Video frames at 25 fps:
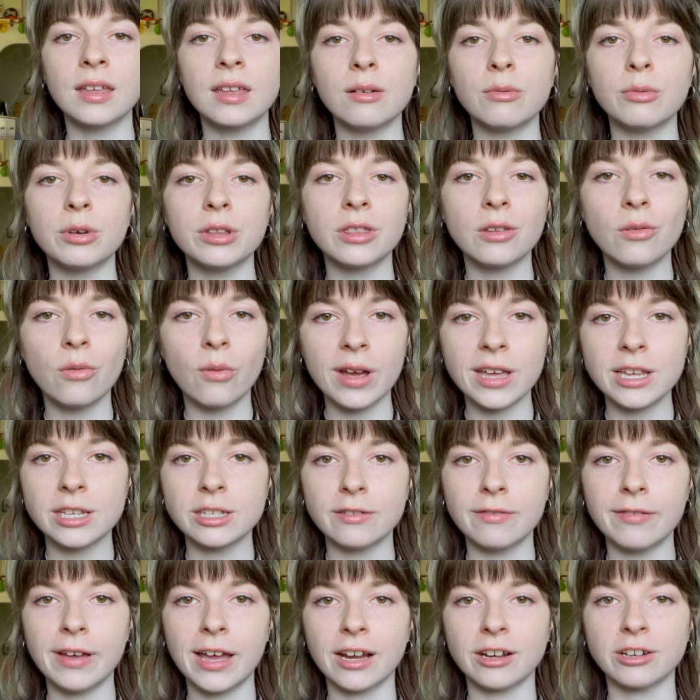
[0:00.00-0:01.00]
And with the
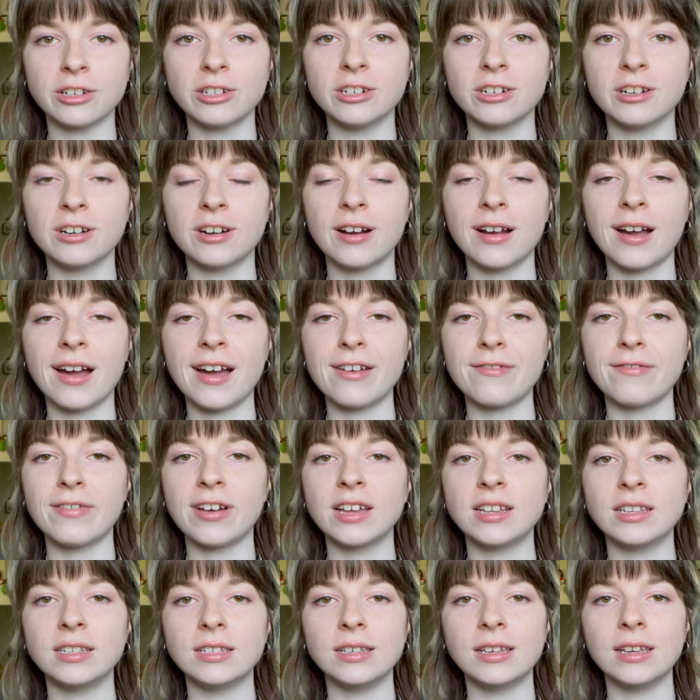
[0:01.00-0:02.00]
waste factor, I
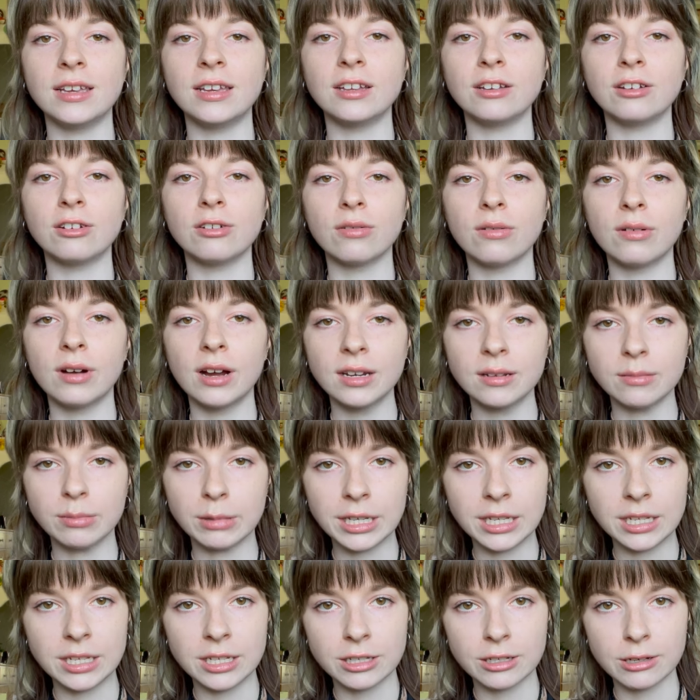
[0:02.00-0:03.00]
find it
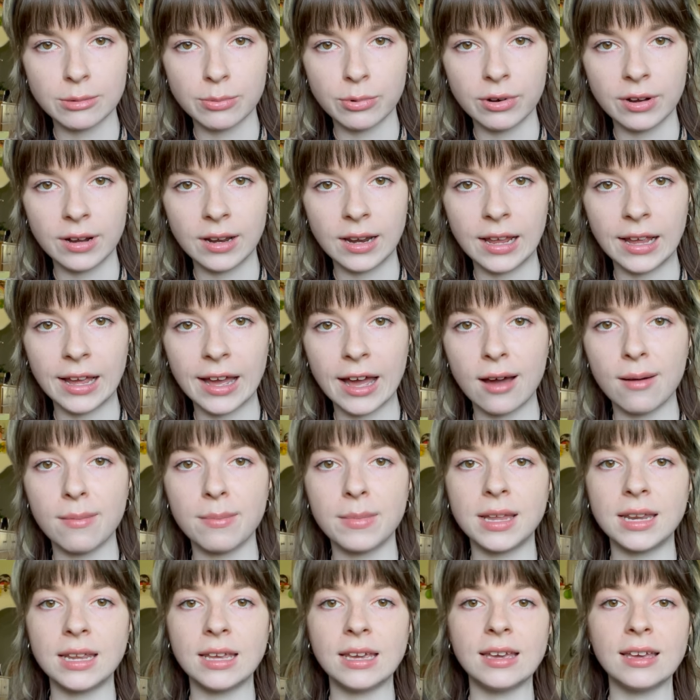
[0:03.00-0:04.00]
incredibly disappointing how
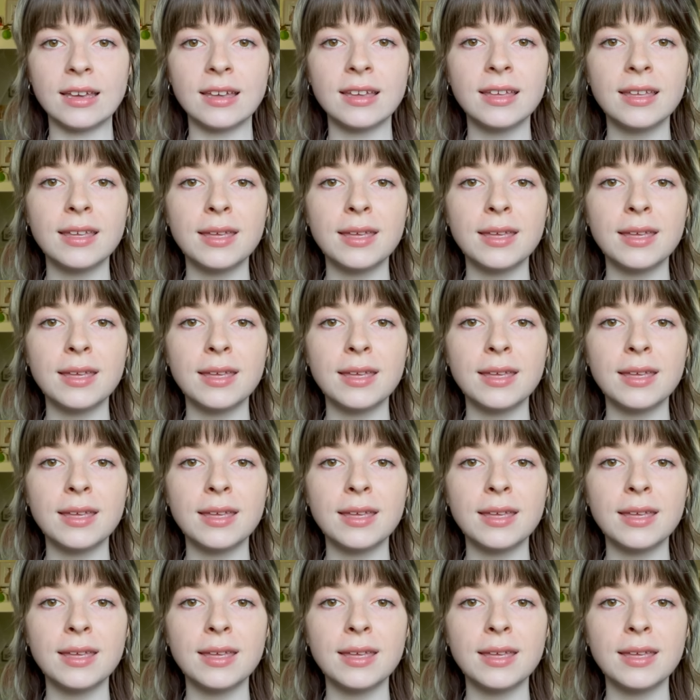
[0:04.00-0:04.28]
many